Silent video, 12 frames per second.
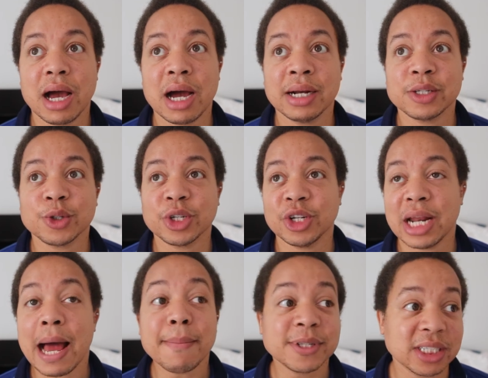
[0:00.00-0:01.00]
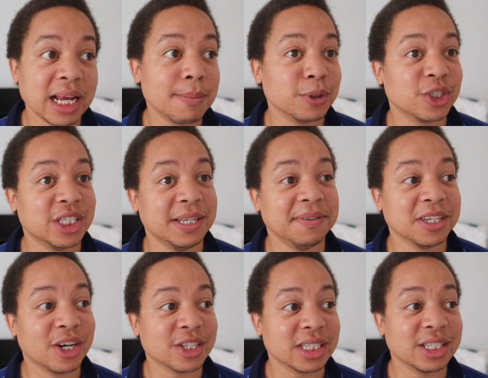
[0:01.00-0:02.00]
And I was looking on Amazon how much a TV
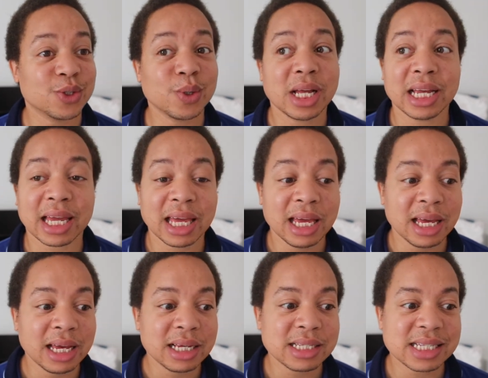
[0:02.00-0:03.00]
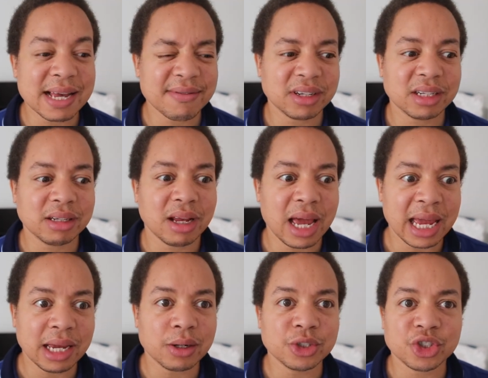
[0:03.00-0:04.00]
costs, and it's all like seven,
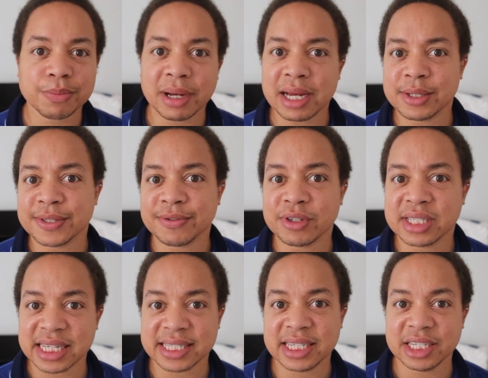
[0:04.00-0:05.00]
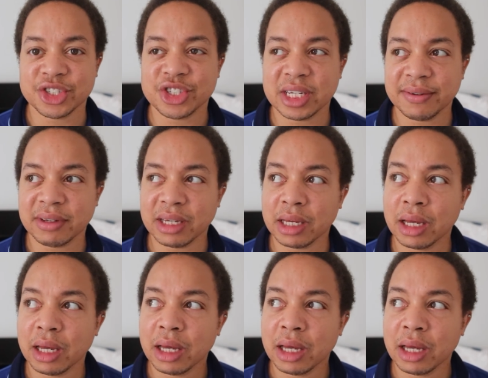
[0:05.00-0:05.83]
eight hundred pounds for a 60 inch TV.